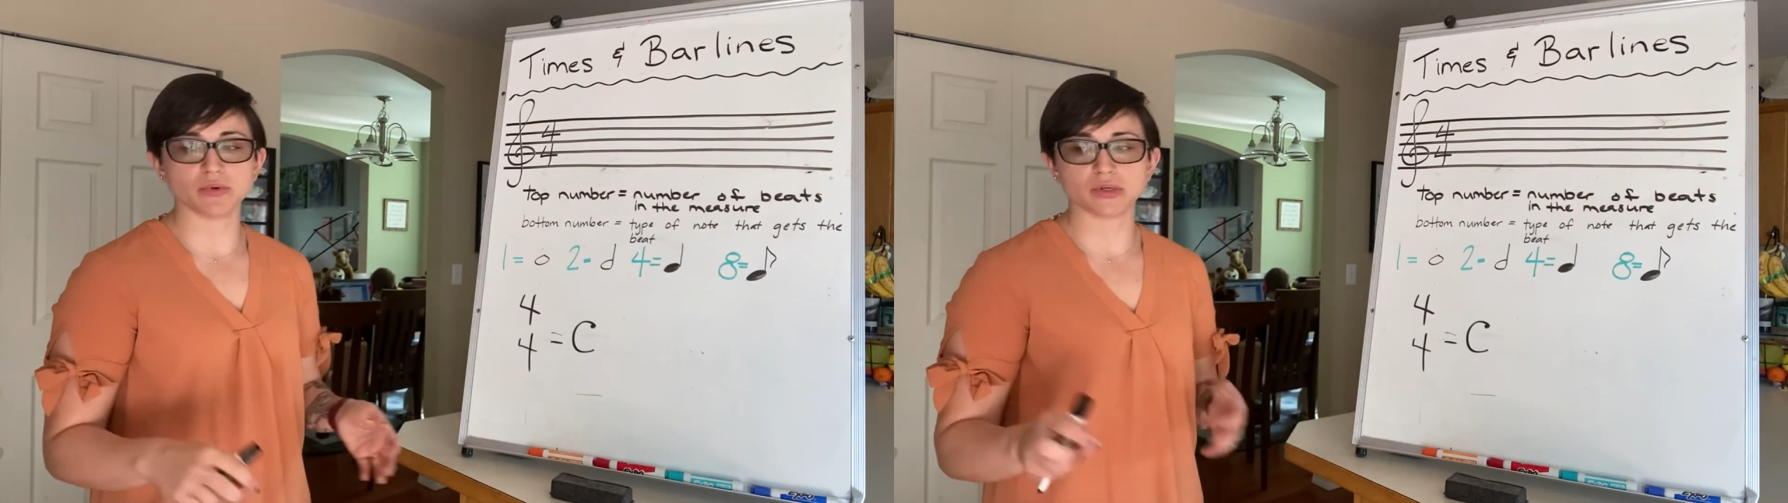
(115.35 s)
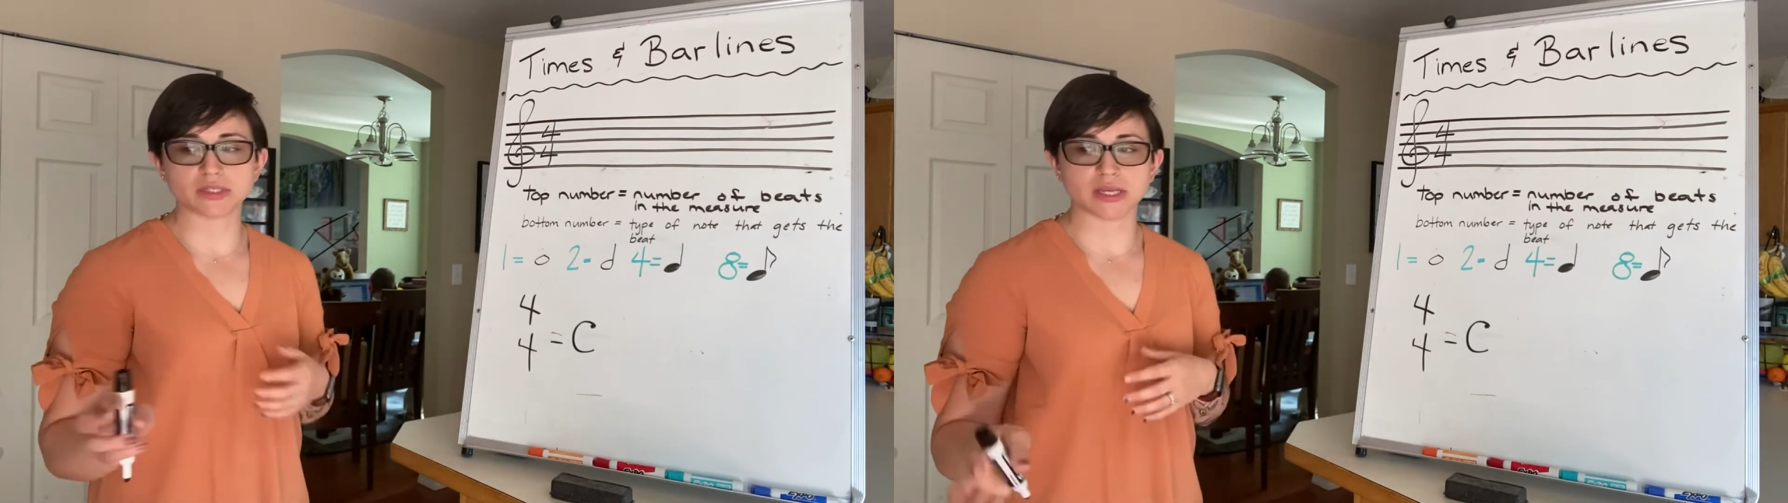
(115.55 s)

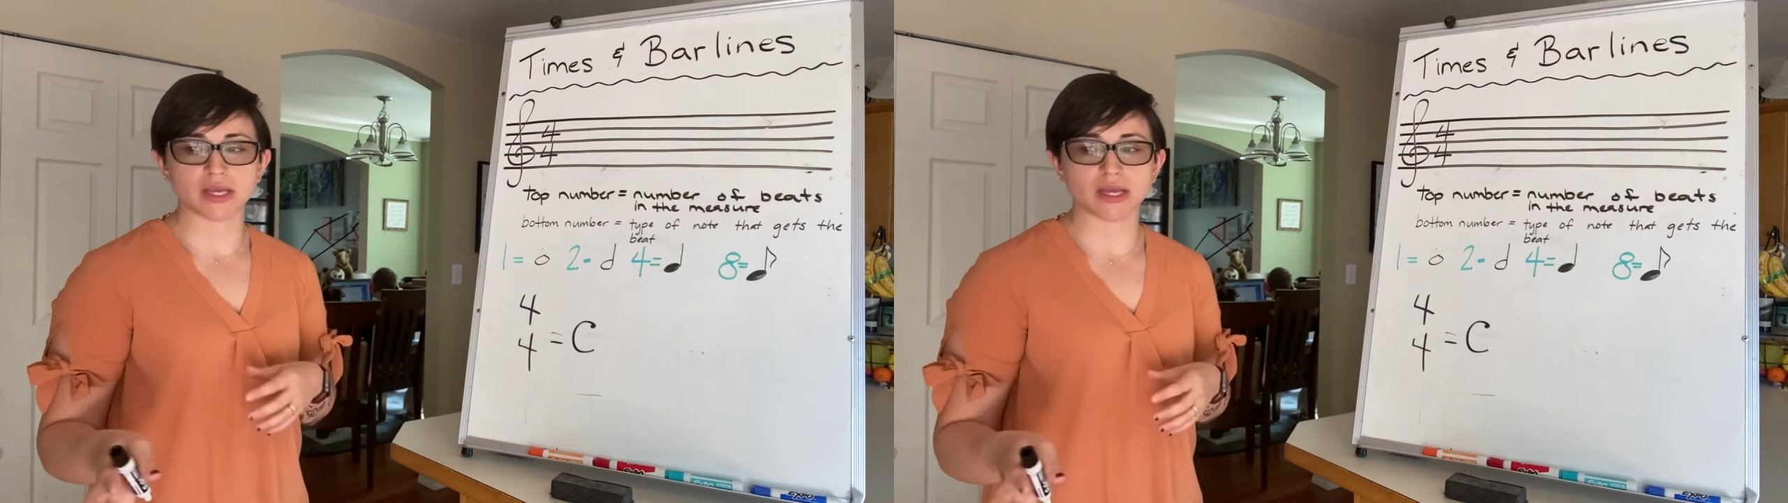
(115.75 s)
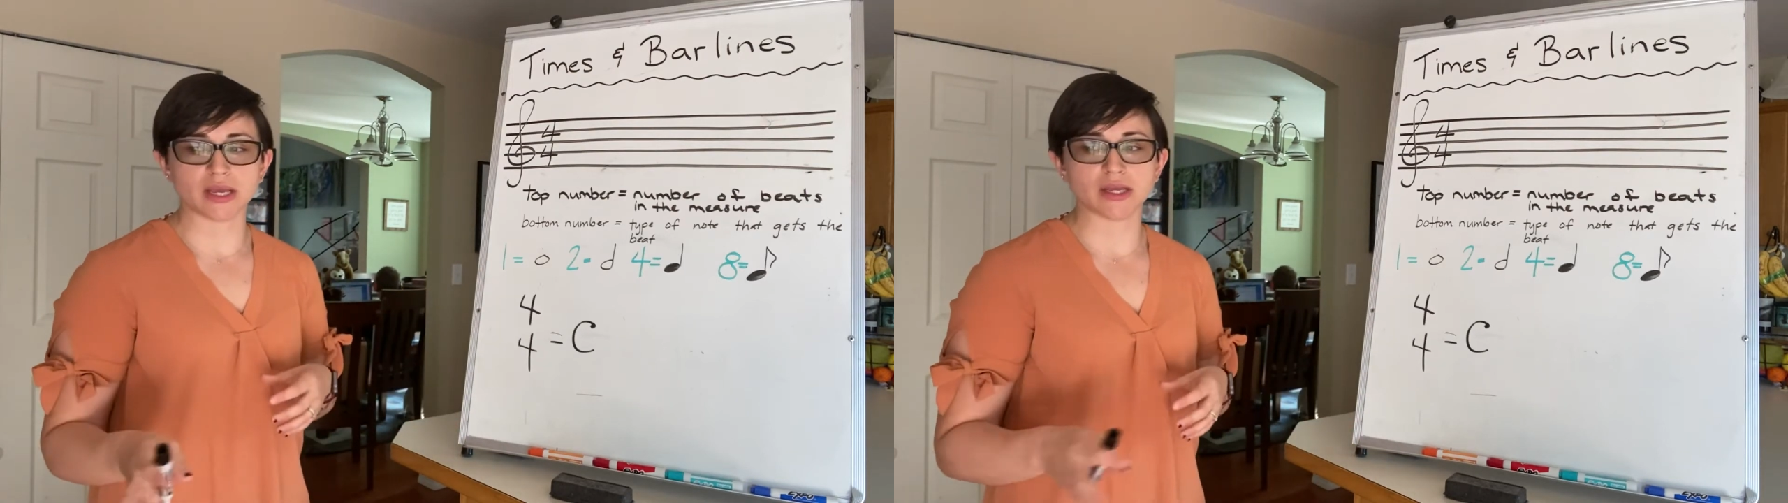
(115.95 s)
will
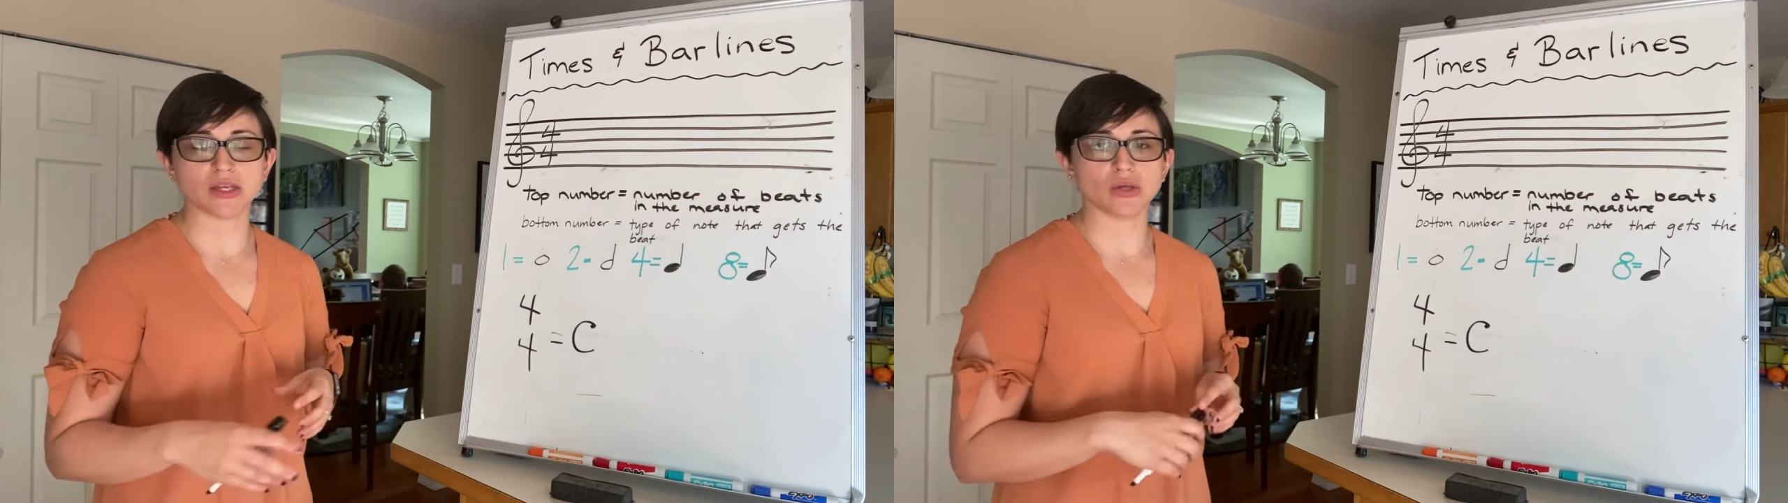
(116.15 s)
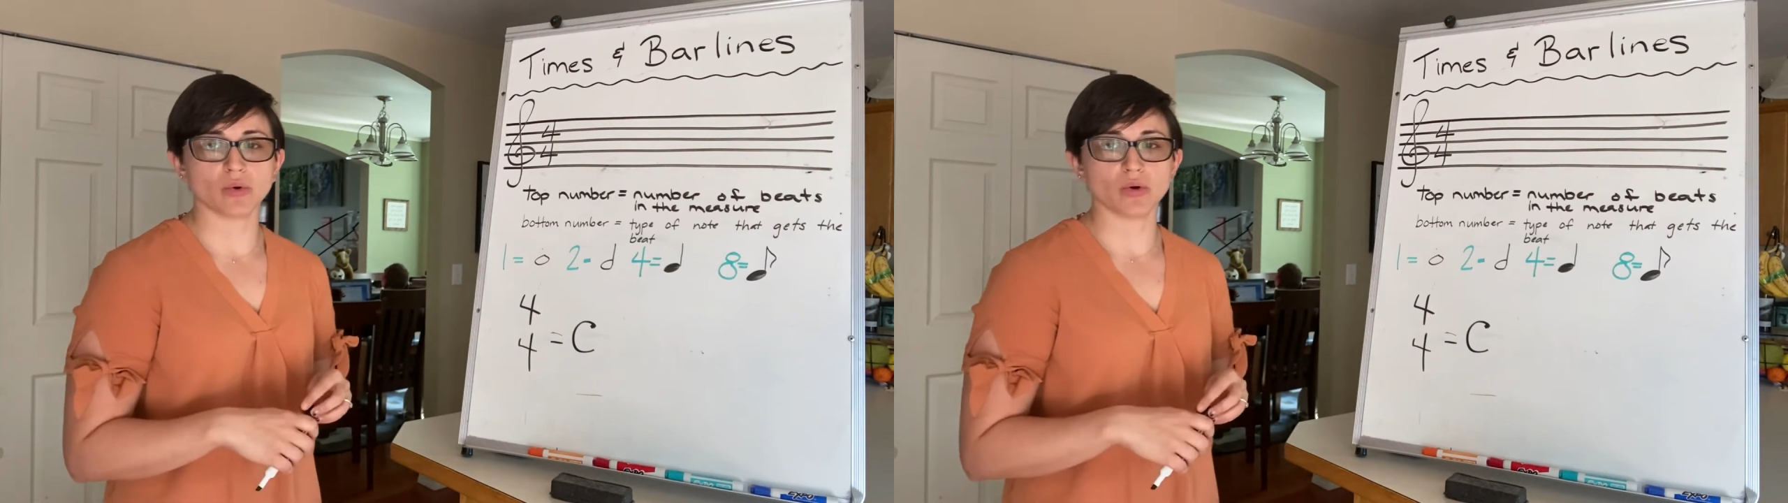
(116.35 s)
see in
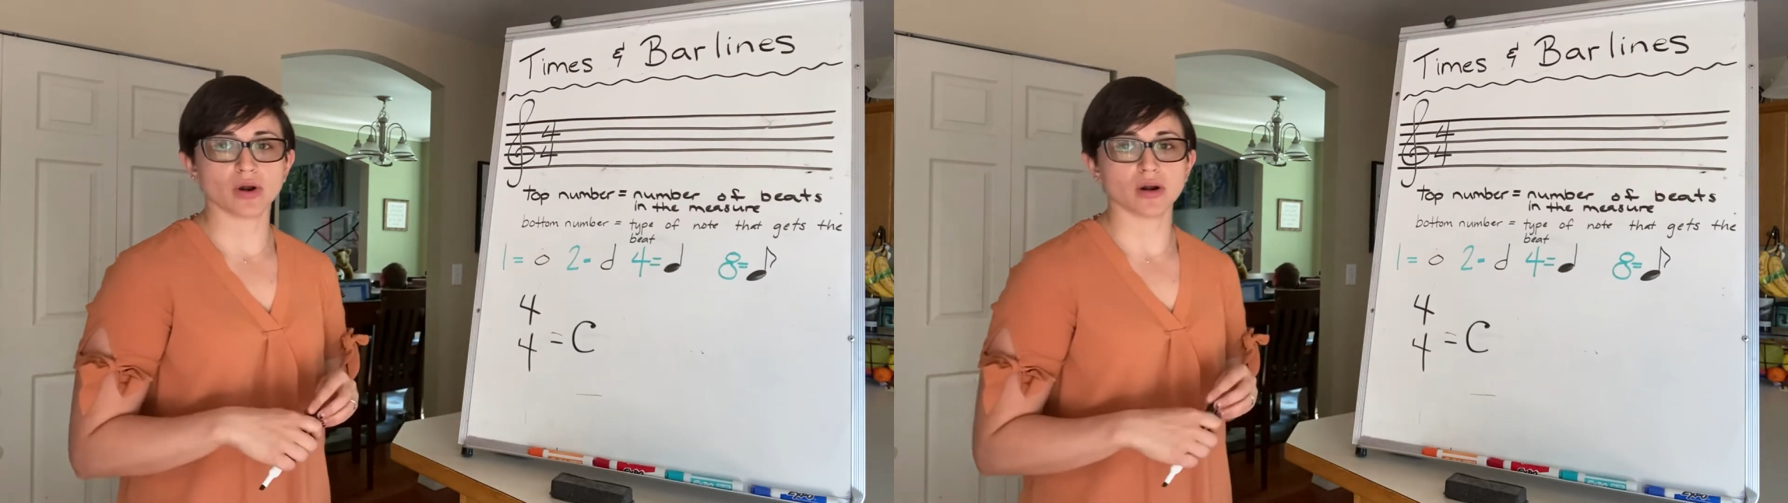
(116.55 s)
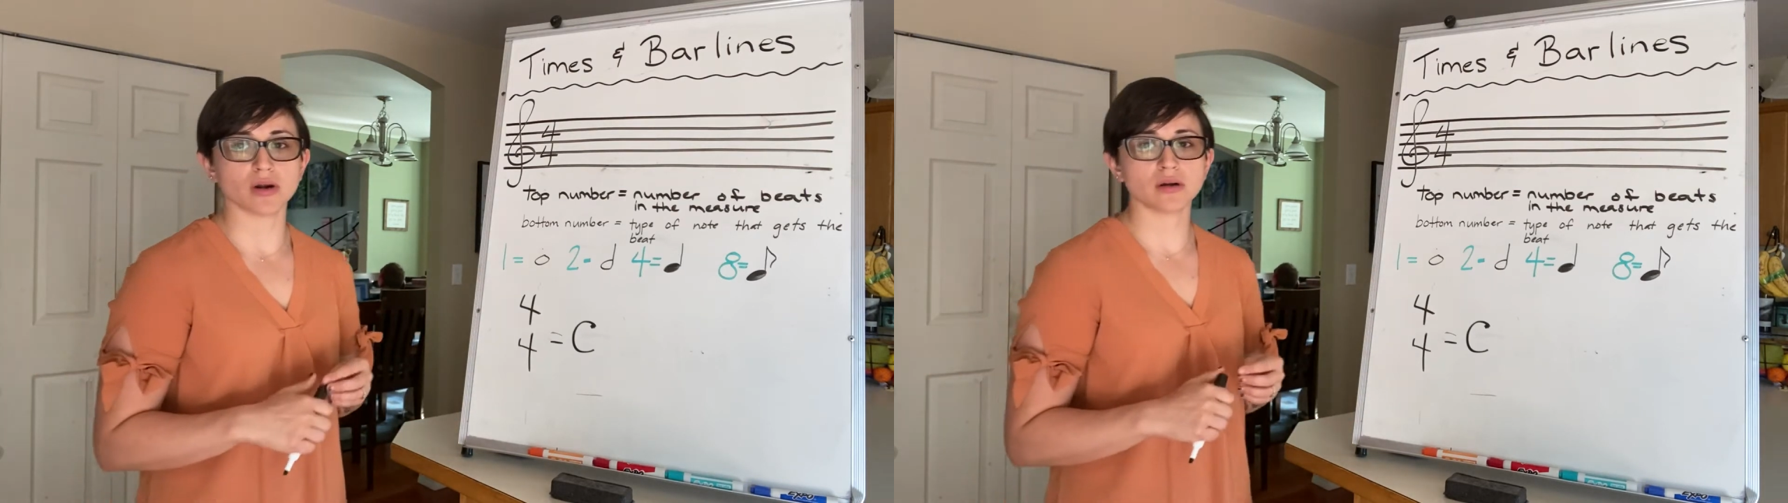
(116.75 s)

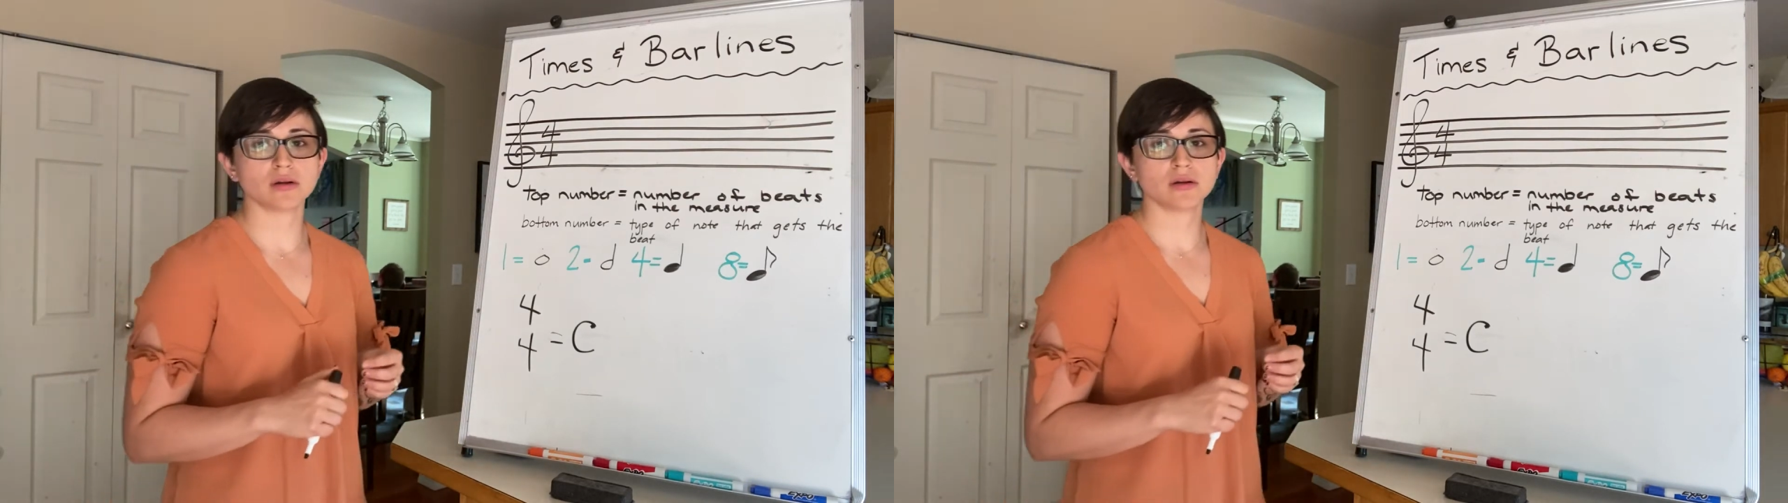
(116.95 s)
your